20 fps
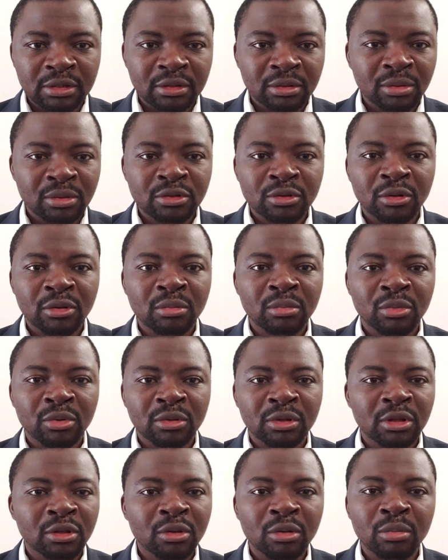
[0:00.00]

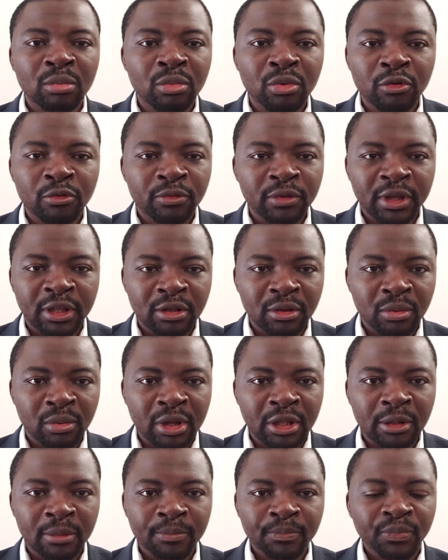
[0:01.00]
They don't move anyone.